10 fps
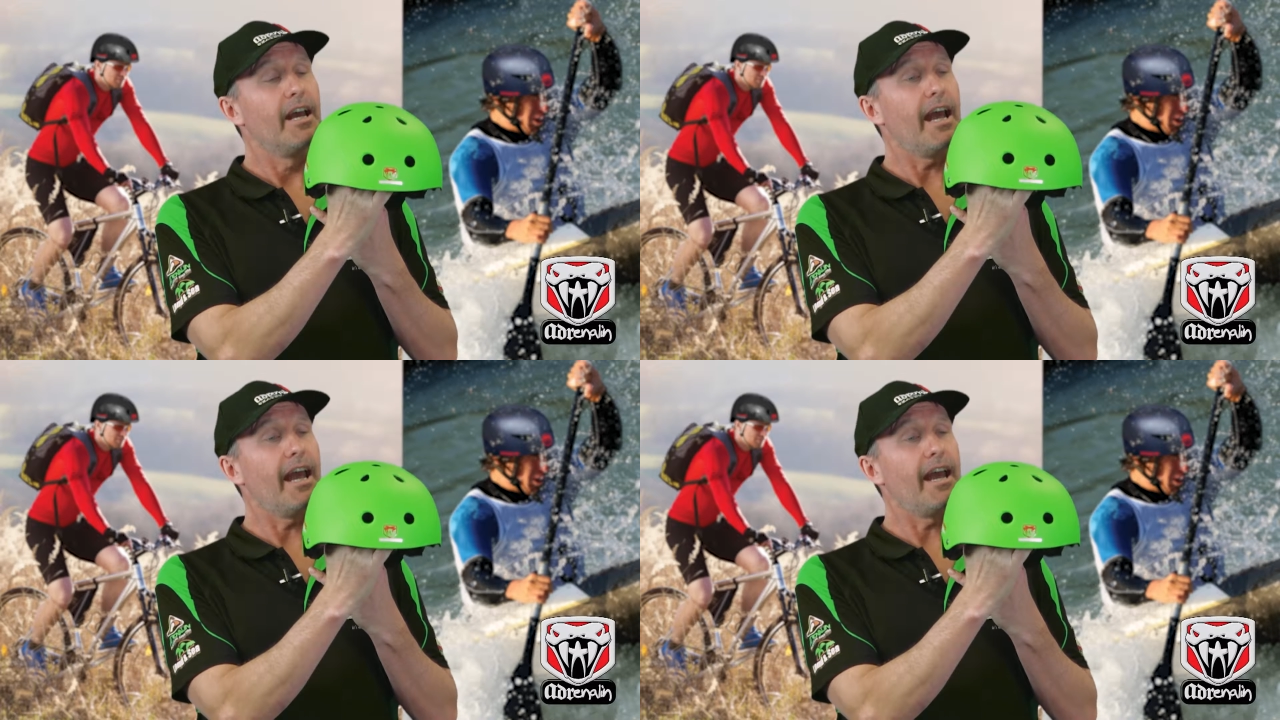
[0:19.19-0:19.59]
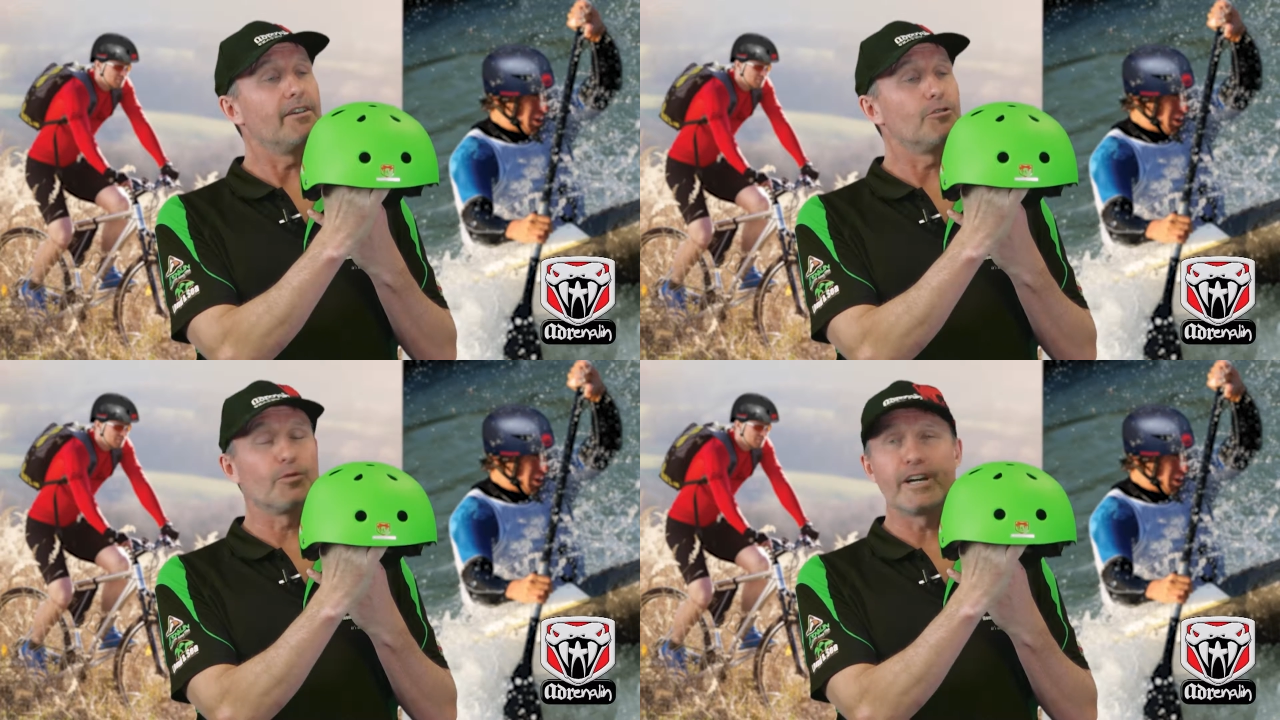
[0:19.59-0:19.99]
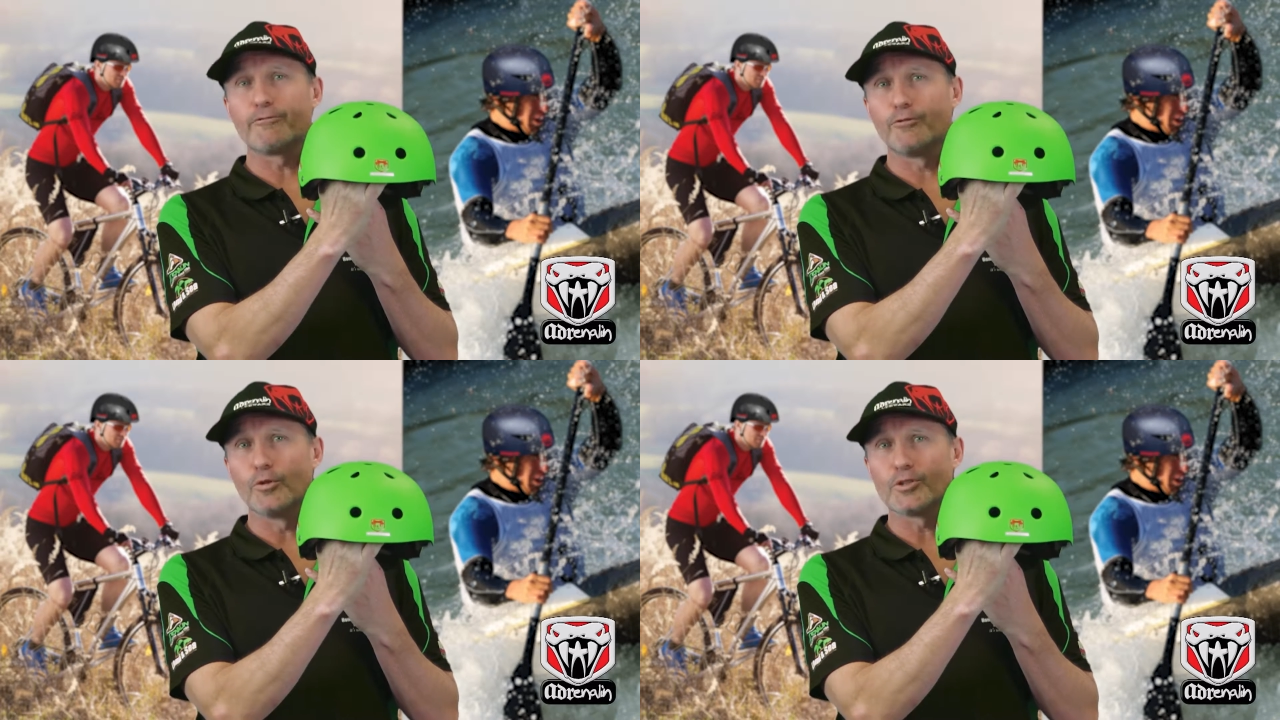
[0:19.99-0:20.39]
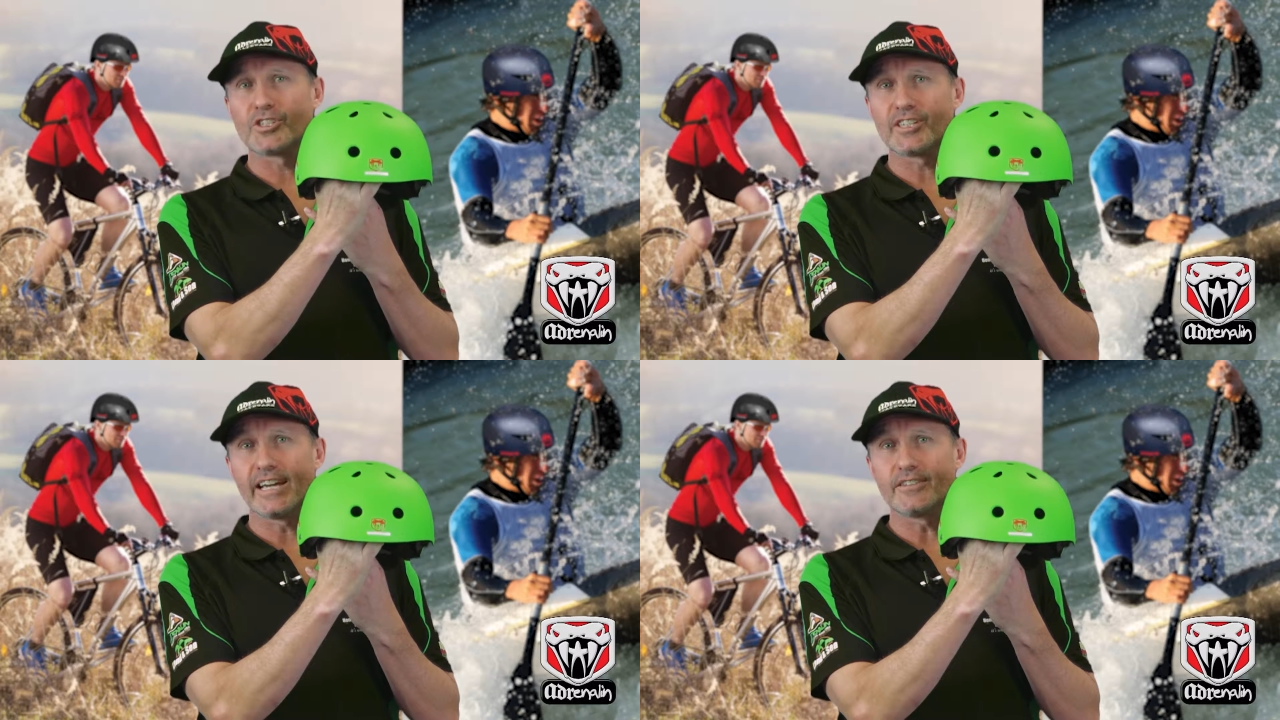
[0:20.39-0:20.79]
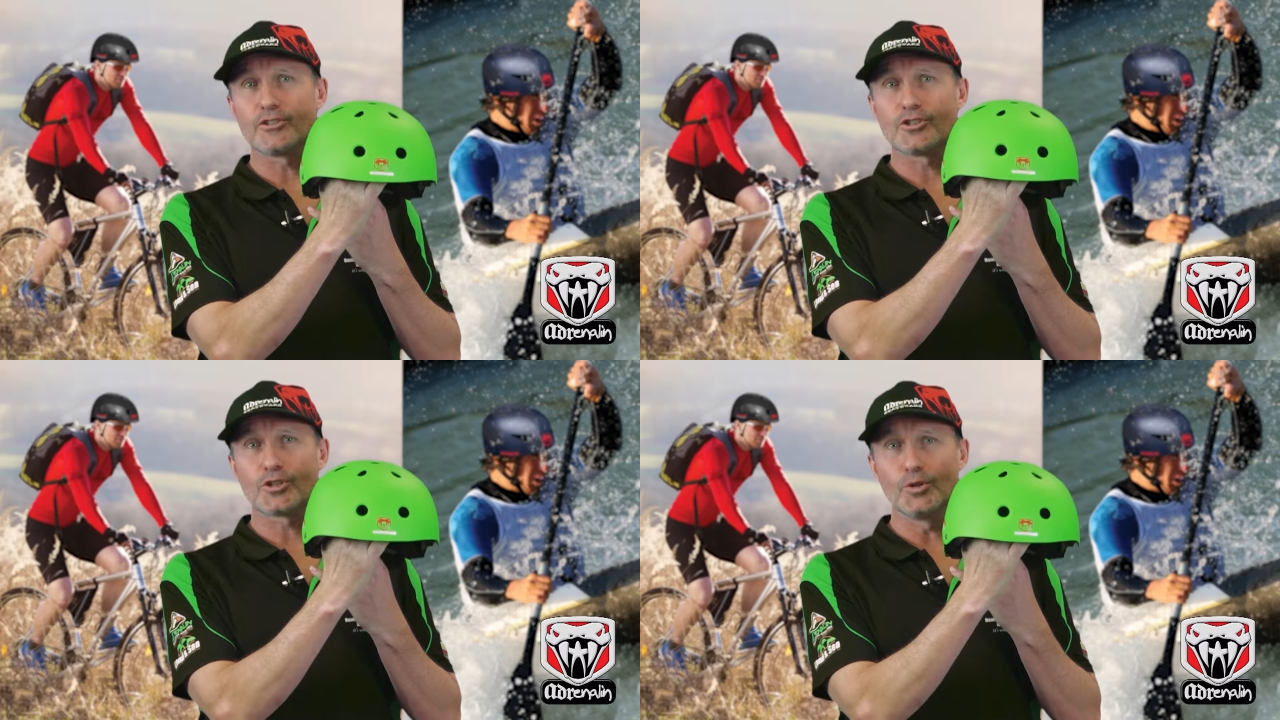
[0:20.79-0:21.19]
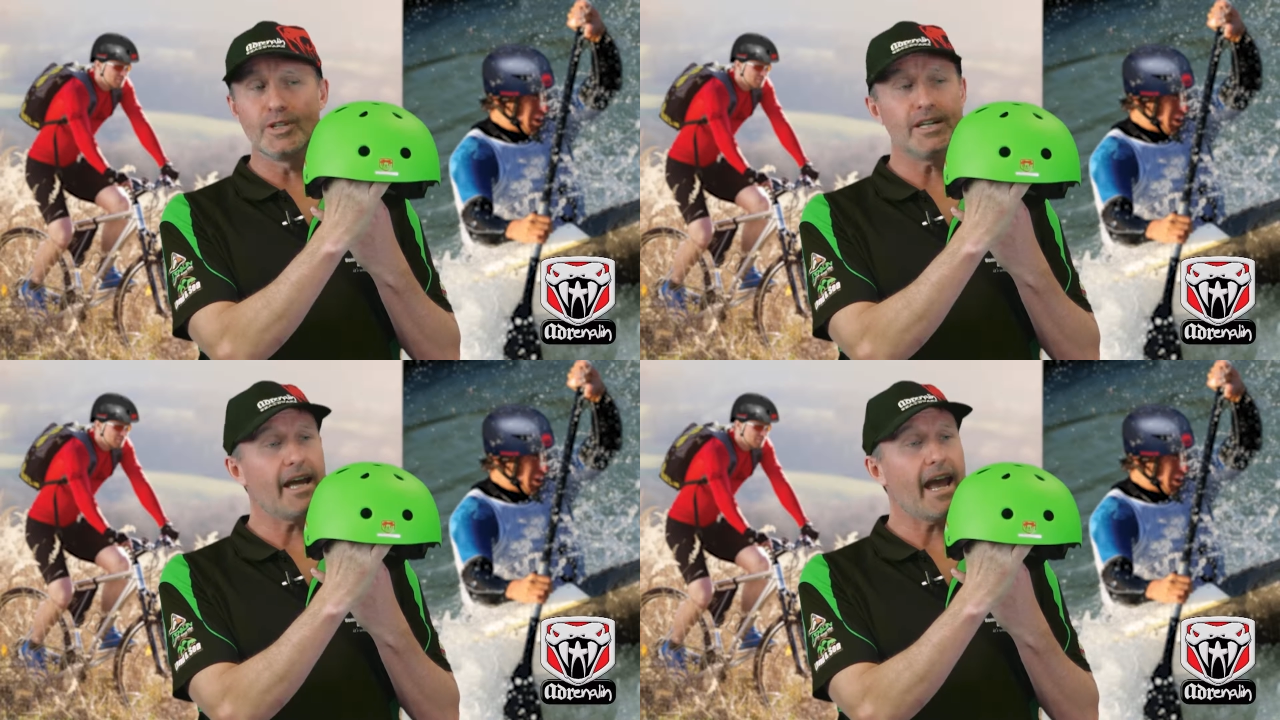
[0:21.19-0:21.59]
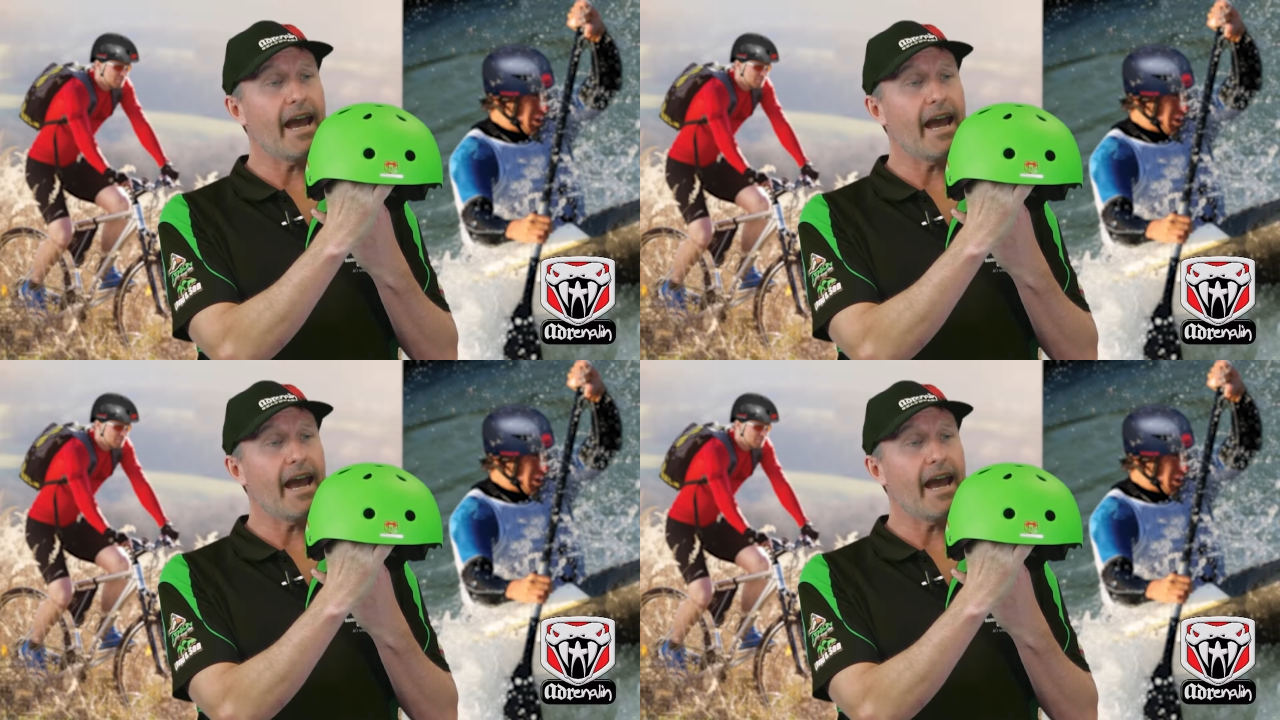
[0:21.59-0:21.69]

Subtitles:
and great for skate, scooter,